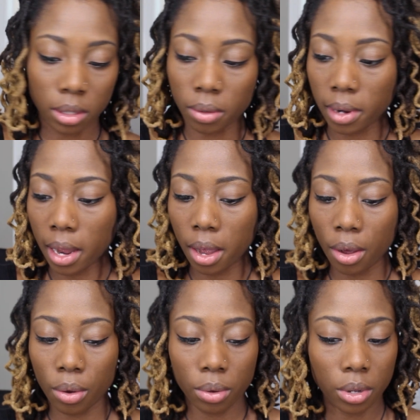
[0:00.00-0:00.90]
So
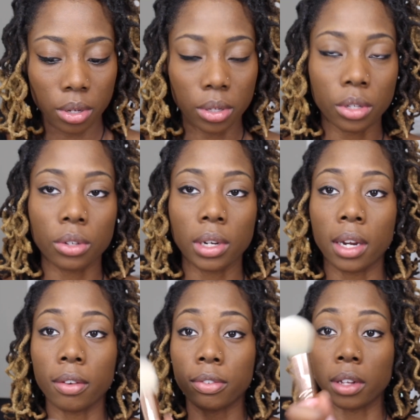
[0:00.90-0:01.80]
now you
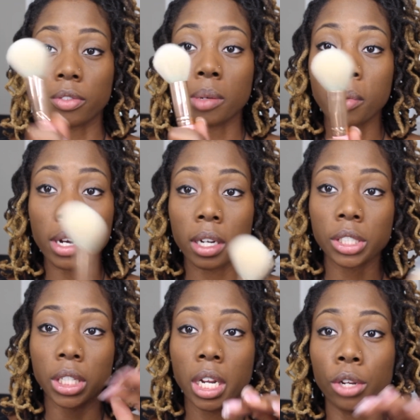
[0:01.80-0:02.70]
need a fluffy
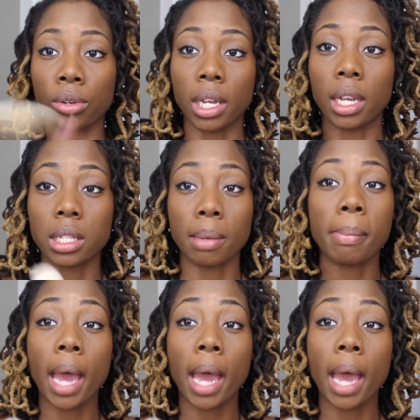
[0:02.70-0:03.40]
brush and you need some